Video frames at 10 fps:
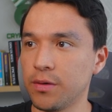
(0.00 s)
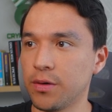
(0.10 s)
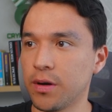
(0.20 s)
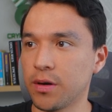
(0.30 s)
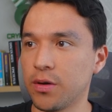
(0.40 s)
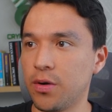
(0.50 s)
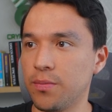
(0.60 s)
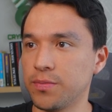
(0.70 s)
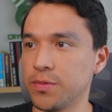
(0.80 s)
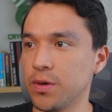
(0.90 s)
You're going to
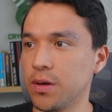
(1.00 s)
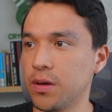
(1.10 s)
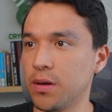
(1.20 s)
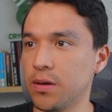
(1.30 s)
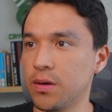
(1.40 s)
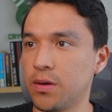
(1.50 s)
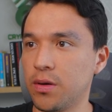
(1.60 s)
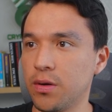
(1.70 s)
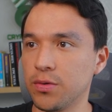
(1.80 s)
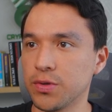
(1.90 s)
come
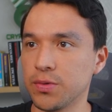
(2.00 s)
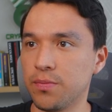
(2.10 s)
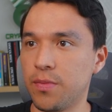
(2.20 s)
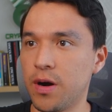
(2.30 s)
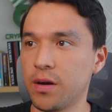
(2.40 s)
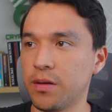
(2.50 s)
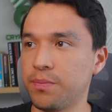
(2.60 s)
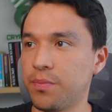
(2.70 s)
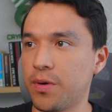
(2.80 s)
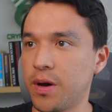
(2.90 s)
close to
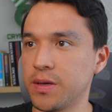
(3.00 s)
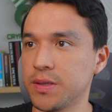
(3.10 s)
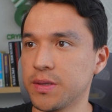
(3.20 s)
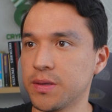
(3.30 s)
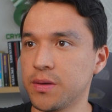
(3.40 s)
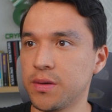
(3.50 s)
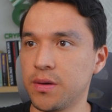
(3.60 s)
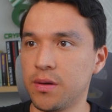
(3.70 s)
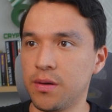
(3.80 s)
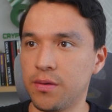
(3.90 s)
market price
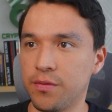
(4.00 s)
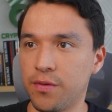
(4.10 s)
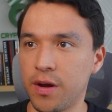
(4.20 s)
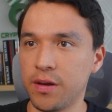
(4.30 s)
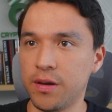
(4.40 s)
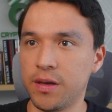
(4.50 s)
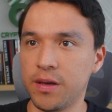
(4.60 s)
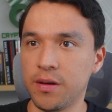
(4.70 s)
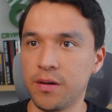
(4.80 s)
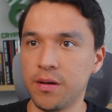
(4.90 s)
right
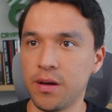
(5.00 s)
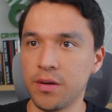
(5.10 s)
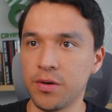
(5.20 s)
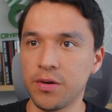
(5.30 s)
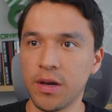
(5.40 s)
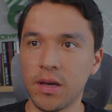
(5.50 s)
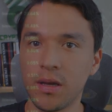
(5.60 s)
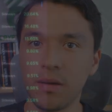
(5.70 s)
here, and you're going to